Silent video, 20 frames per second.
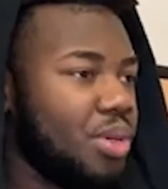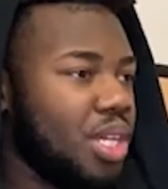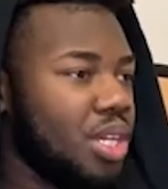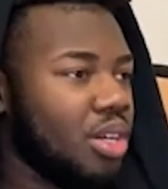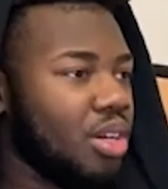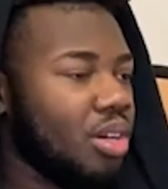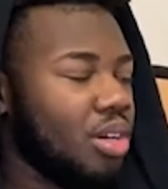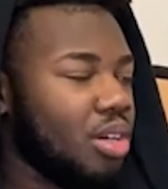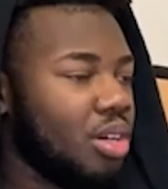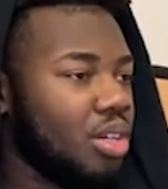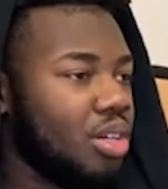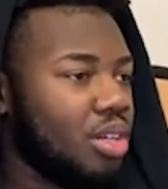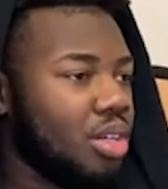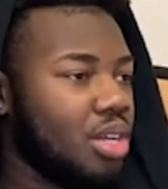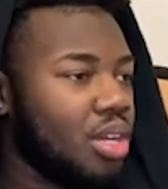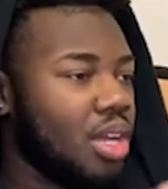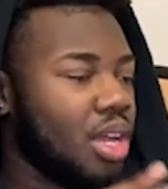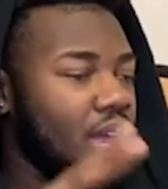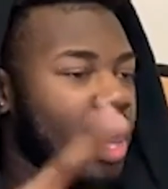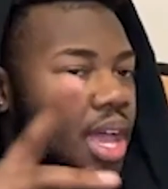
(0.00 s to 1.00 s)
beer
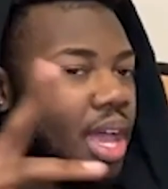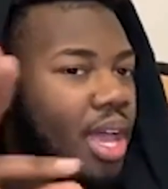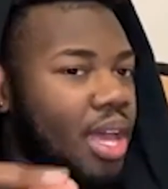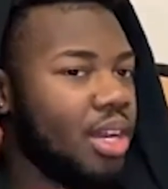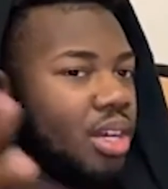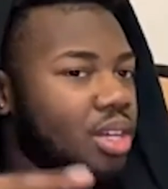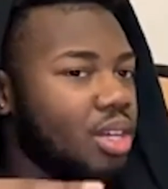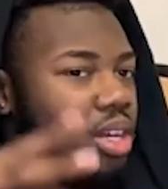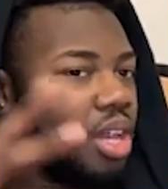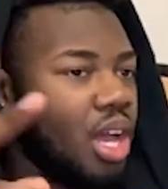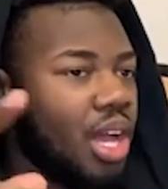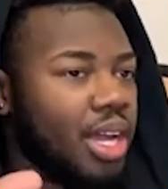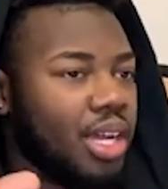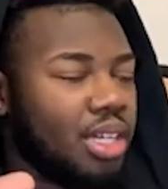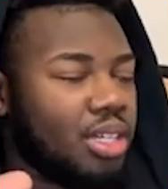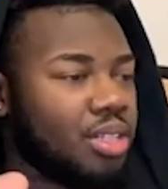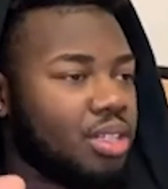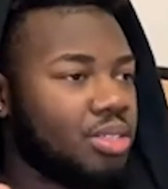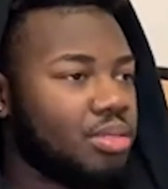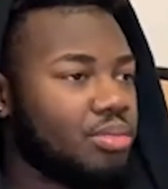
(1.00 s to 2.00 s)
and
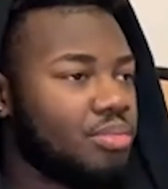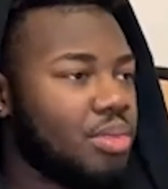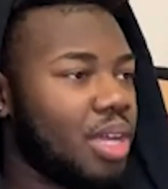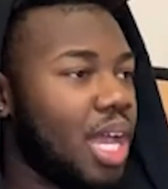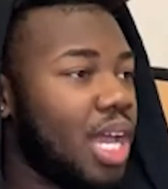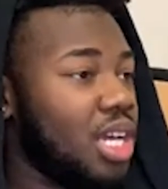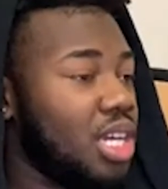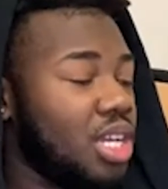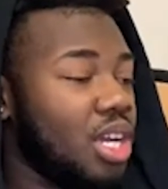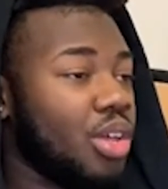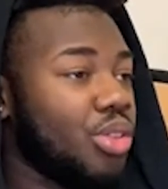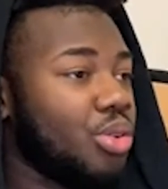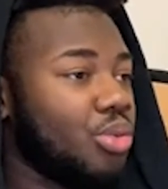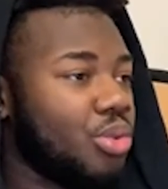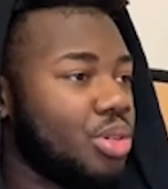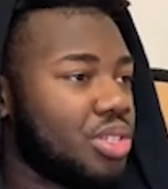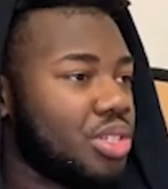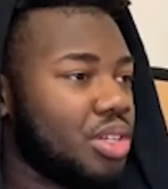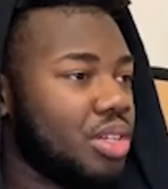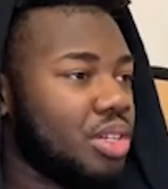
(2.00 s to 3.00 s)
like any other
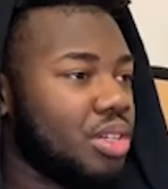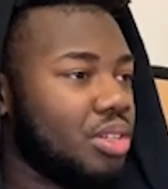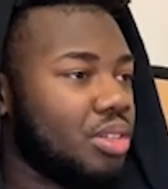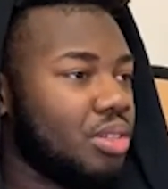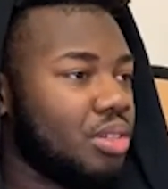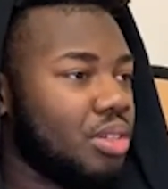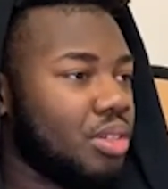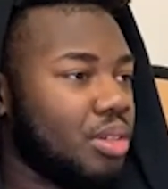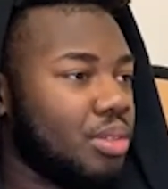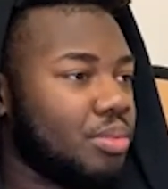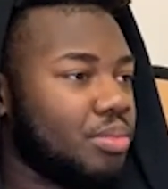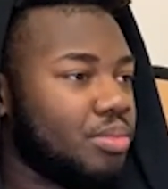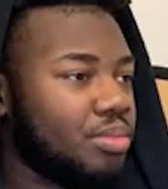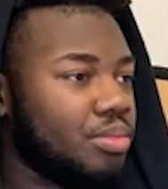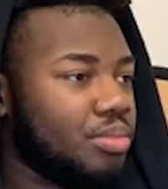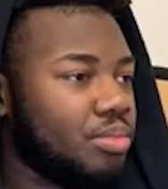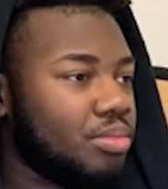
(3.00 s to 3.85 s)
whiskey, you know.